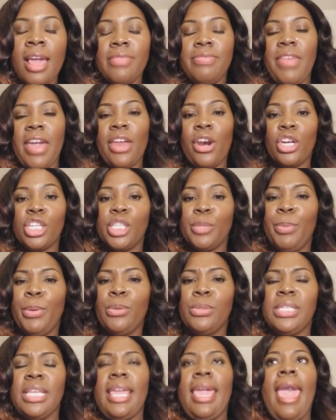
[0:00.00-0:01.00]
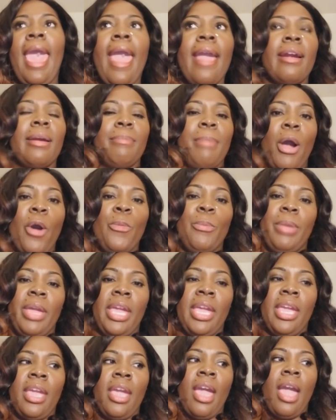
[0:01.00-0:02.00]
that are supposed to care about
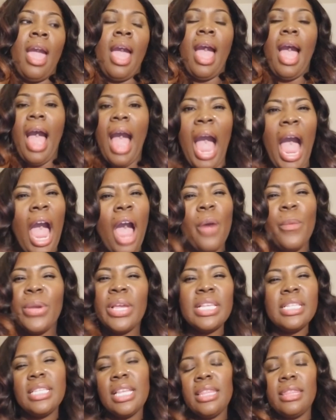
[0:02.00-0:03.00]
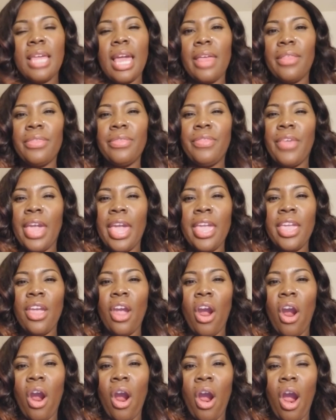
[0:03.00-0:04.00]
me? How is it that they
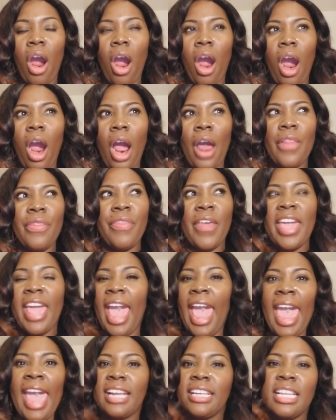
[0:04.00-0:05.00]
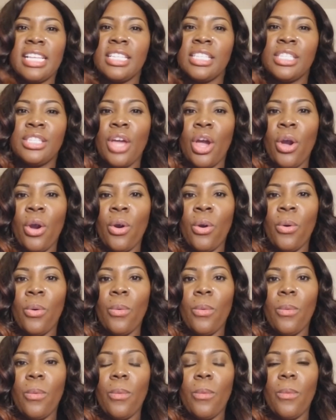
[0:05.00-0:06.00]
act as
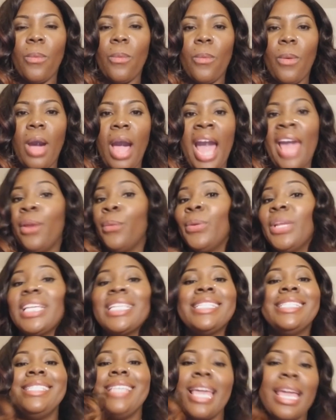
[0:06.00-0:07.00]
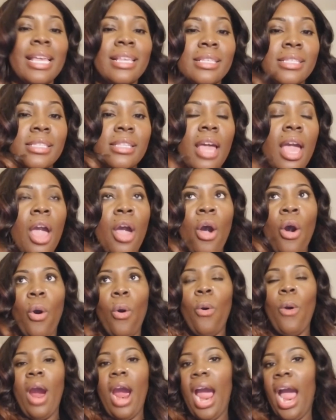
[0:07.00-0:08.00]
though I don't exist?
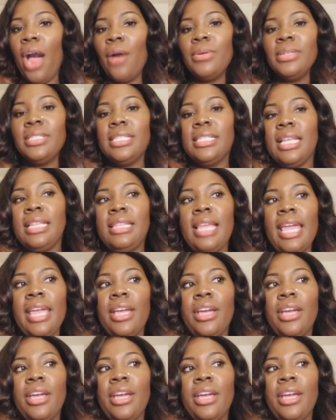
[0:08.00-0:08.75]
Or how is it that they